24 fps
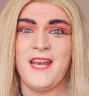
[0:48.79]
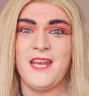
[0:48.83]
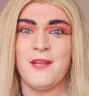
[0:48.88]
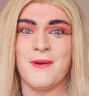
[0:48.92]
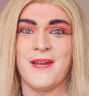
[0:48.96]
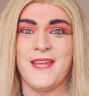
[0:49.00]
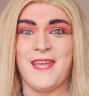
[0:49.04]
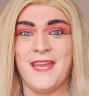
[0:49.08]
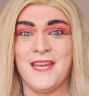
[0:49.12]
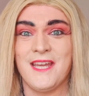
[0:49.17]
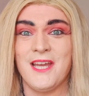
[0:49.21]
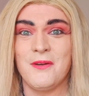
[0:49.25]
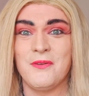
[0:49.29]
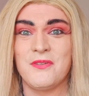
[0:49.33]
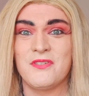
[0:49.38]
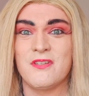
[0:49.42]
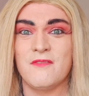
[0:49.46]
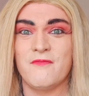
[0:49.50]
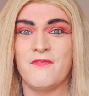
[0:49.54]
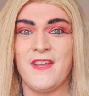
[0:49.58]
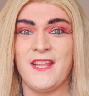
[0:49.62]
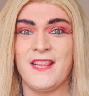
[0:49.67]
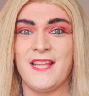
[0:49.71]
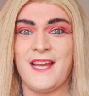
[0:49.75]
anyway, it goes
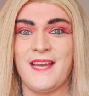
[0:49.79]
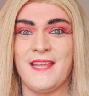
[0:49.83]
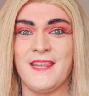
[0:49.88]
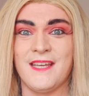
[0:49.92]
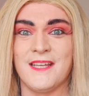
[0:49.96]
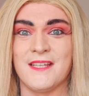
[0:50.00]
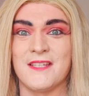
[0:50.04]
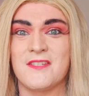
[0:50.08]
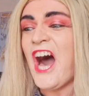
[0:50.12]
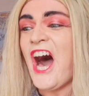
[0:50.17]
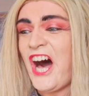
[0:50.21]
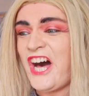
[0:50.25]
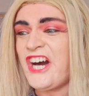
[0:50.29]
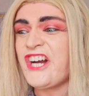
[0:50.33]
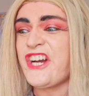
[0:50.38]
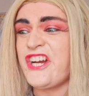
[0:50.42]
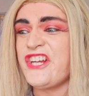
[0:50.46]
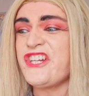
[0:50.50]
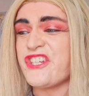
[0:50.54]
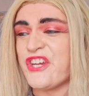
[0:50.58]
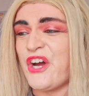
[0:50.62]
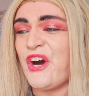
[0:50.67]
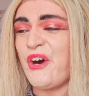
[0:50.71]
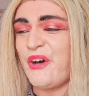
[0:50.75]
something like this. Can't
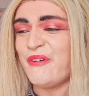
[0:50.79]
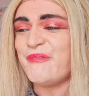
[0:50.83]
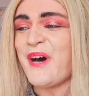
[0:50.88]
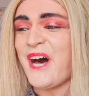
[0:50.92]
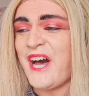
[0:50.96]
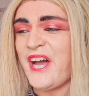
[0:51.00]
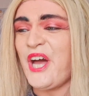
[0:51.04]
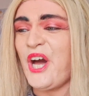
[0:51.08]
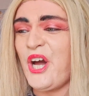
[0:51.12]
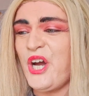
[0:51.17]
control my